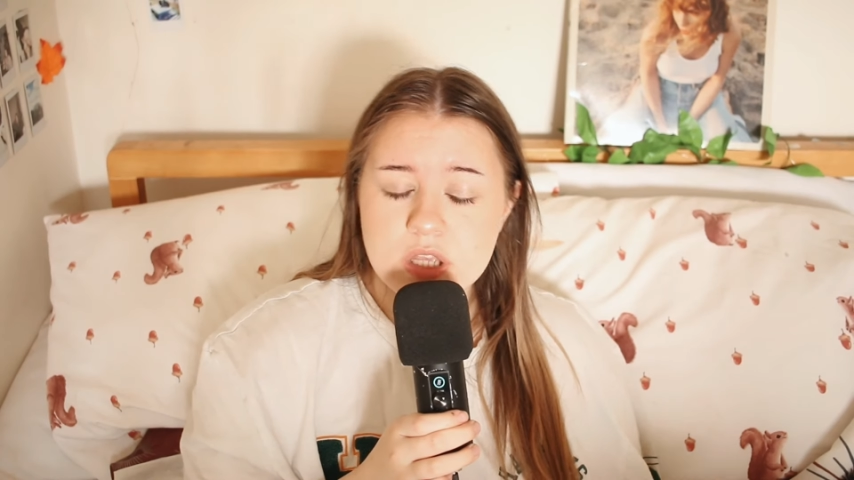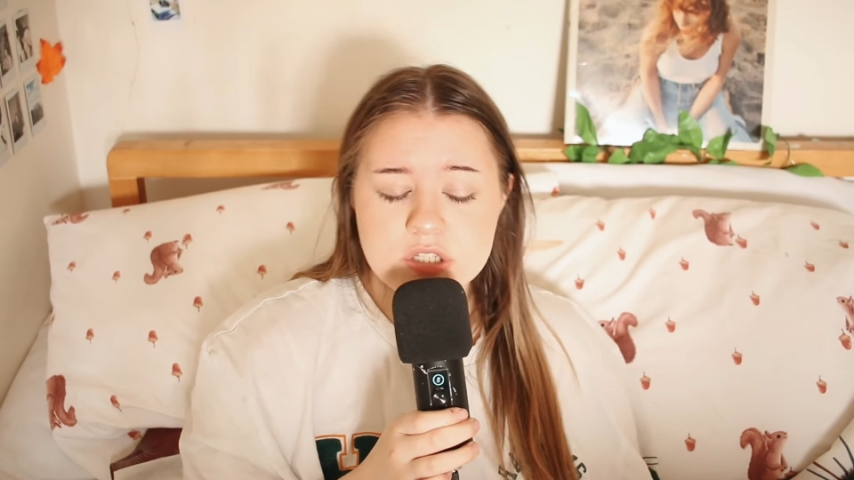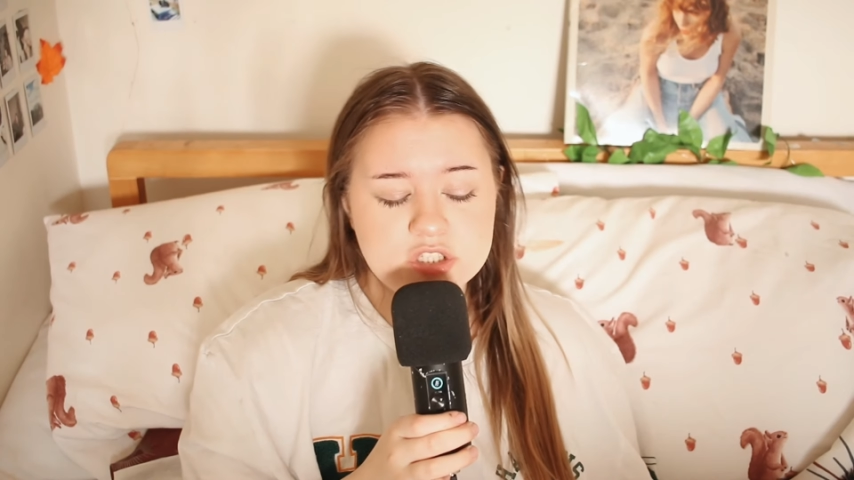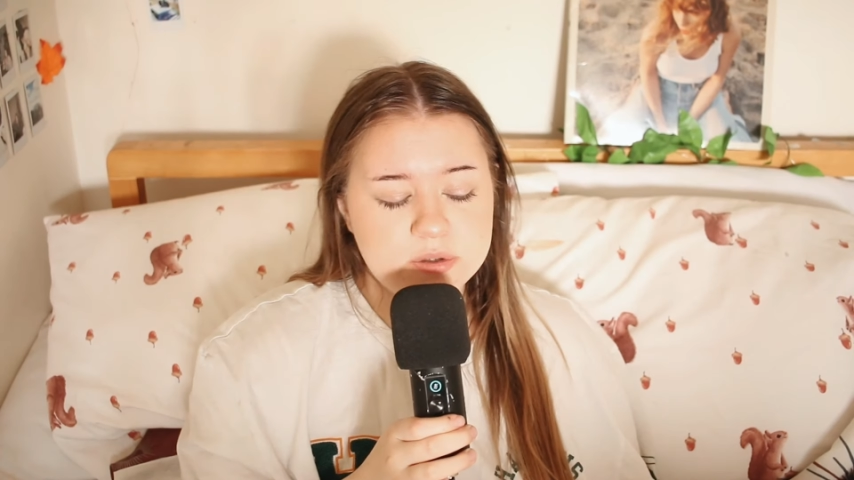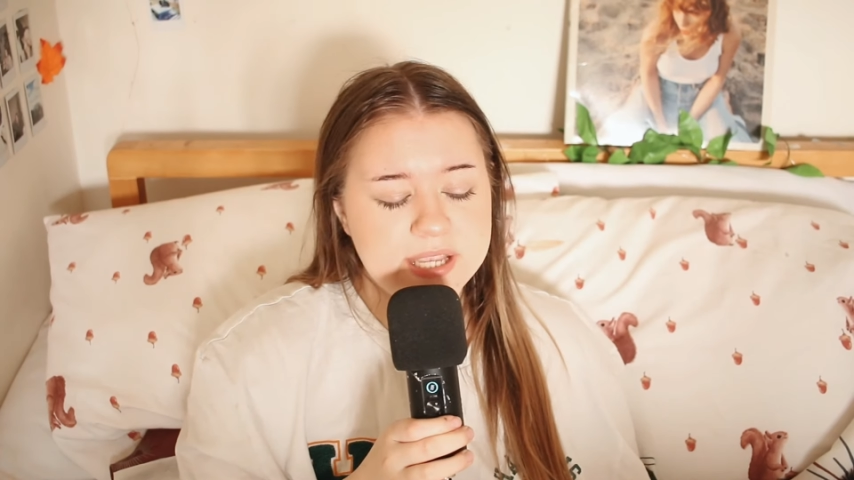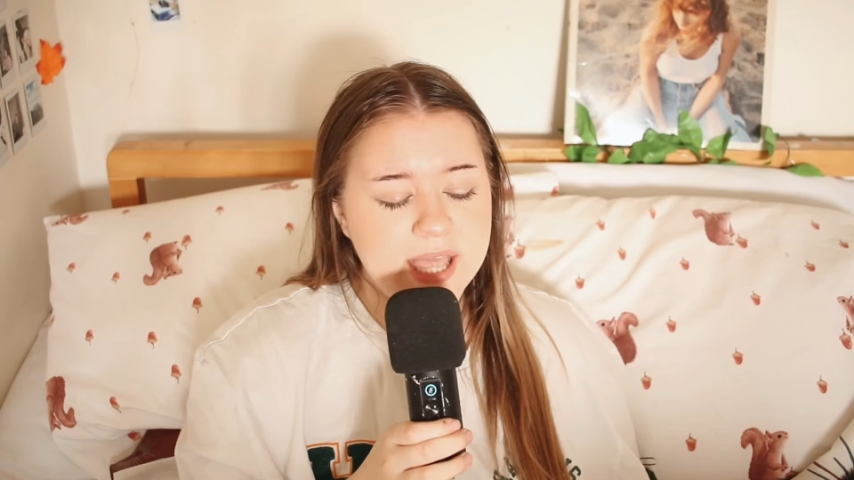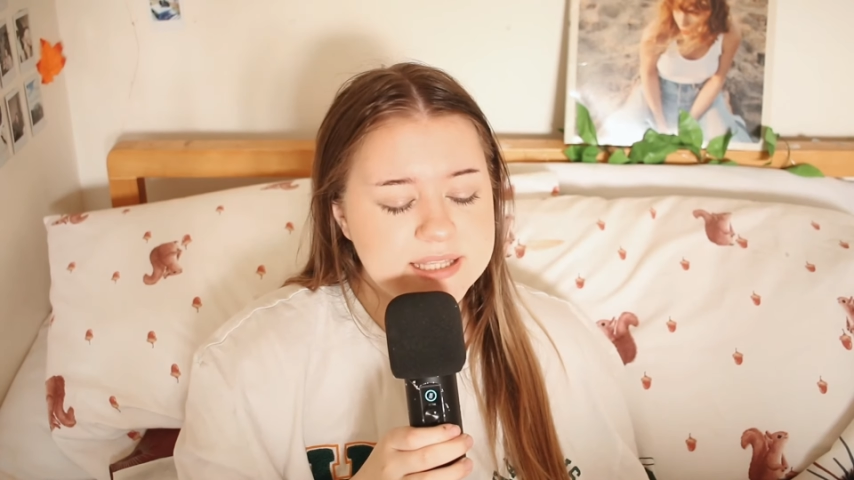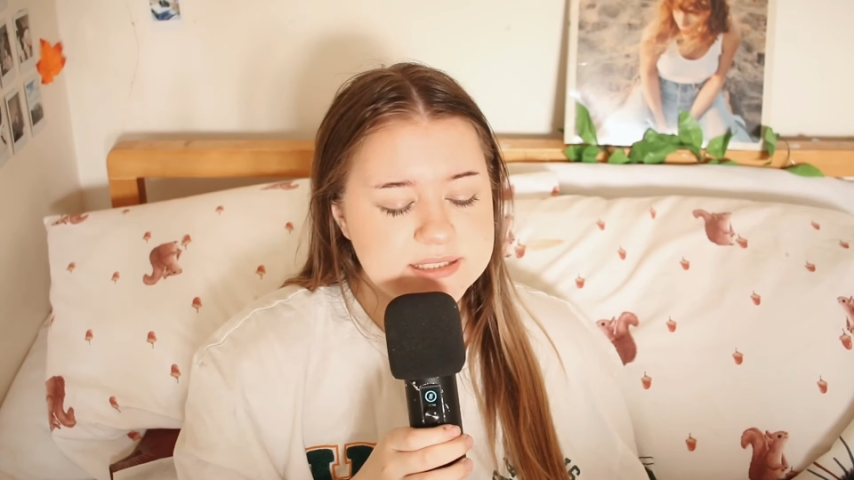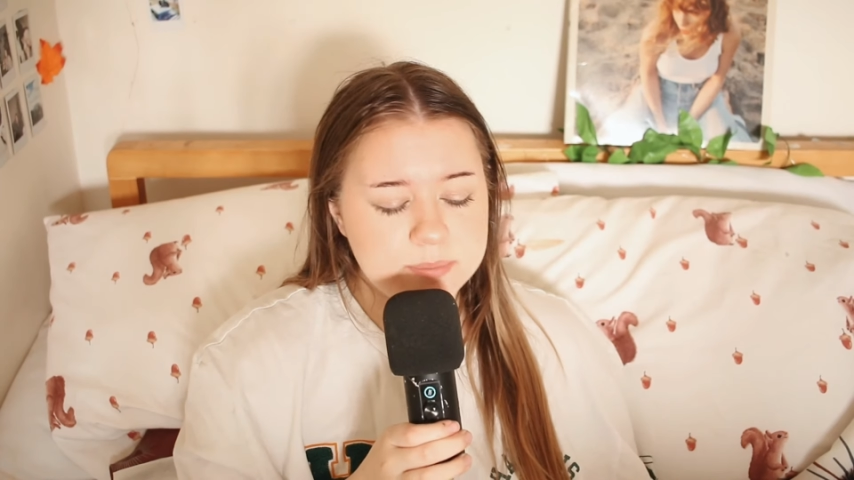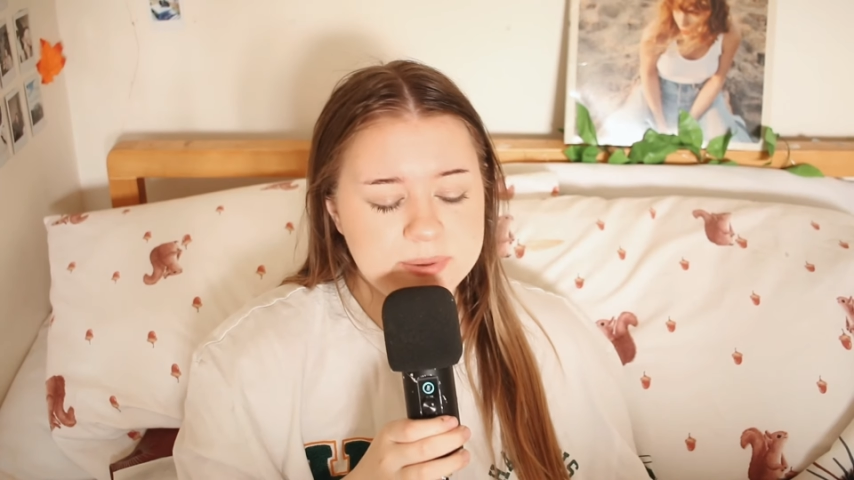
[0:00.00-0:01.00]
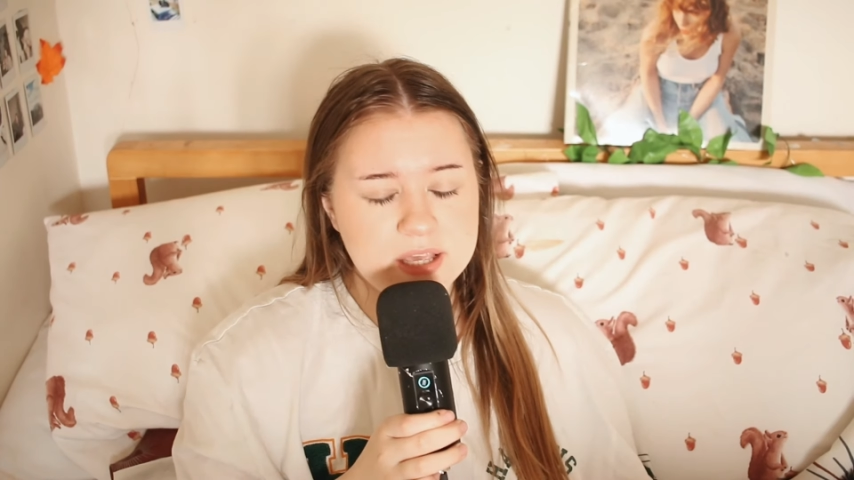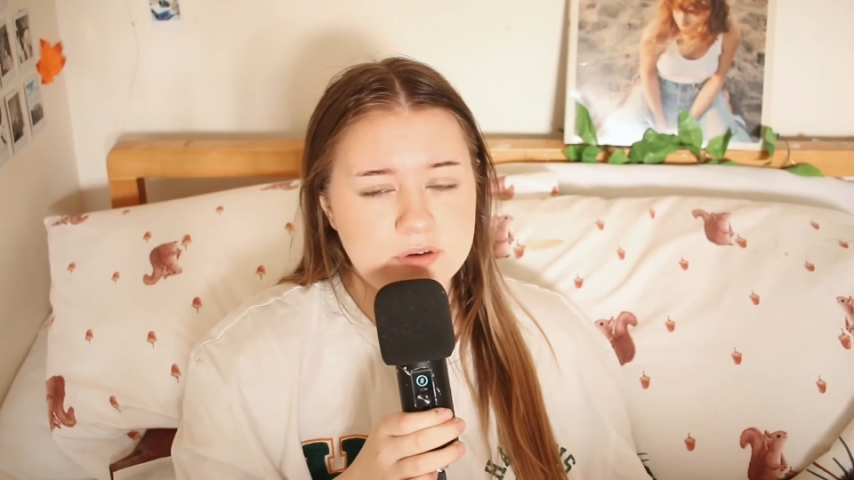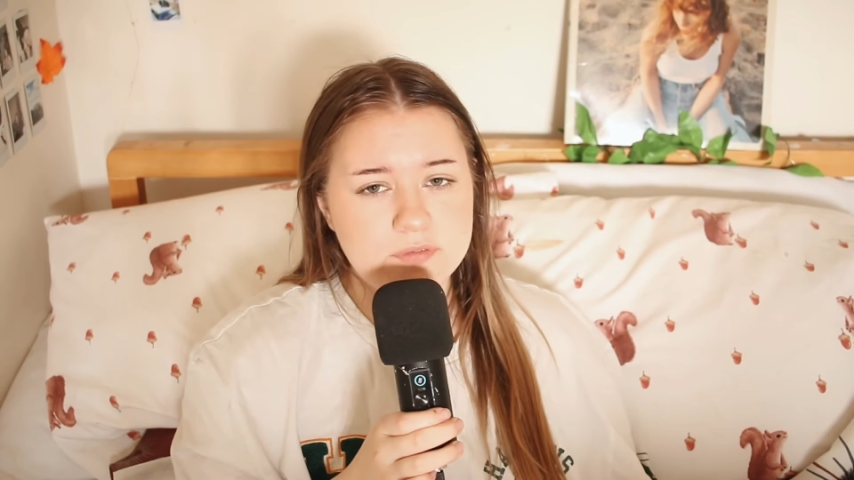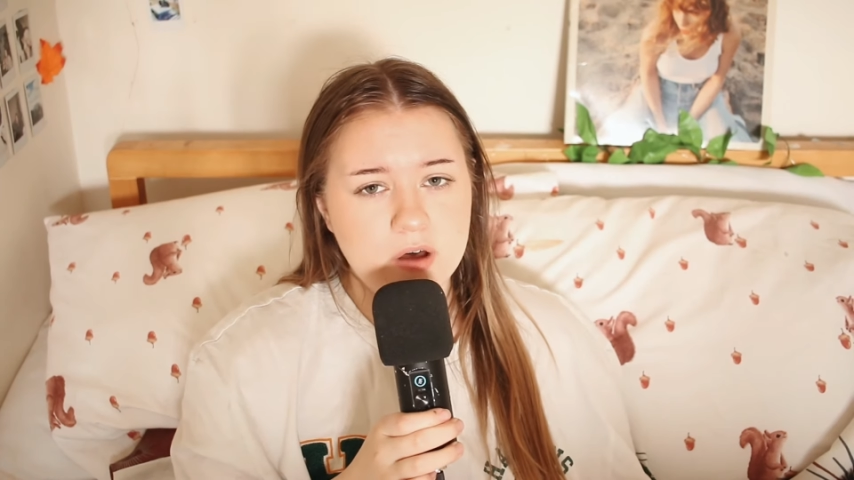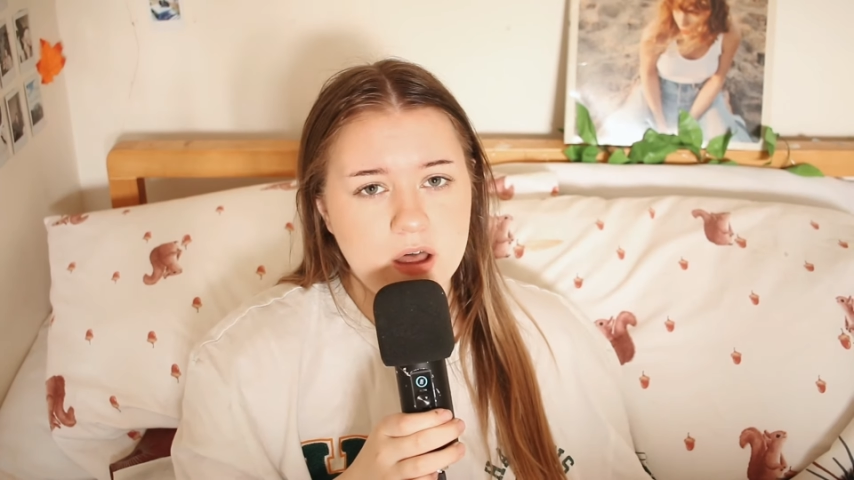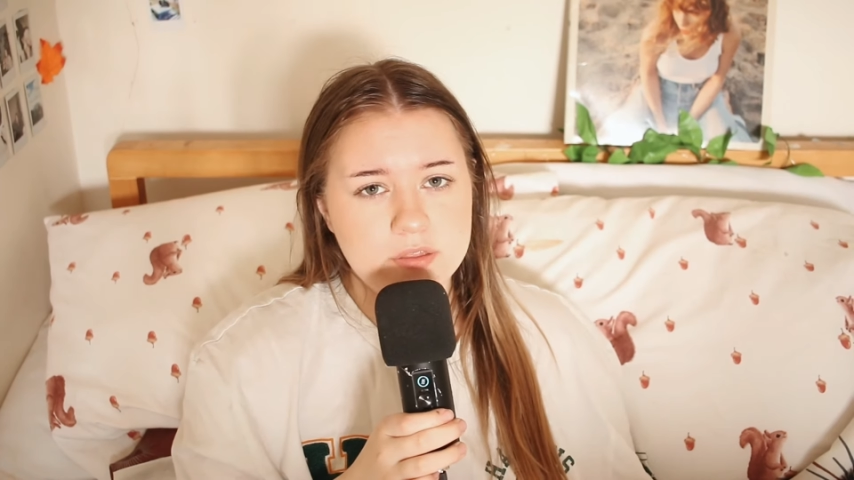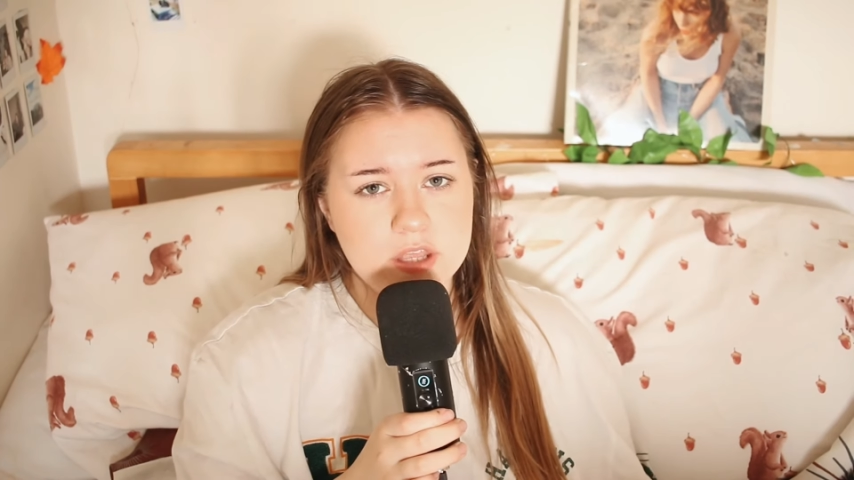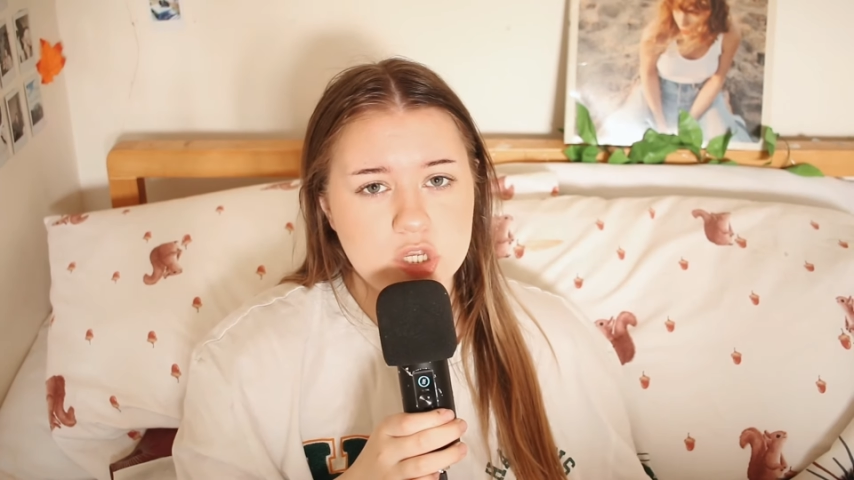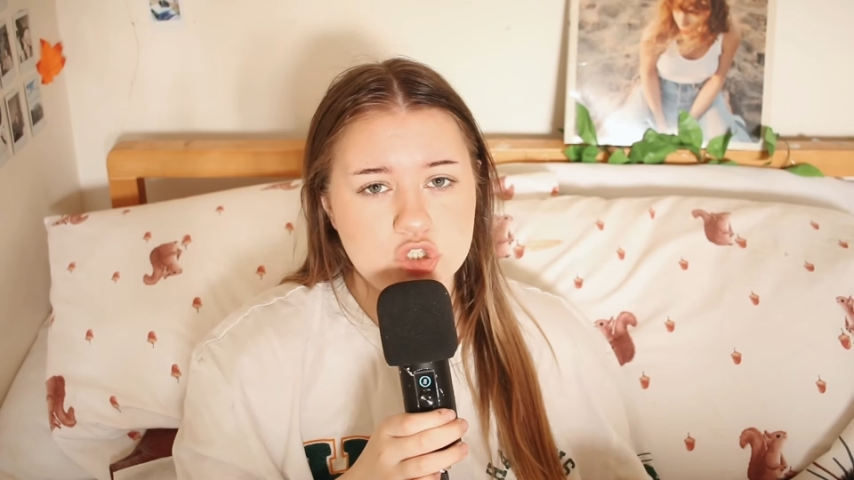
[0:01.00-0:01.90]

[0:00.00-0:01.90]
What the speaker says: So he ends up being a father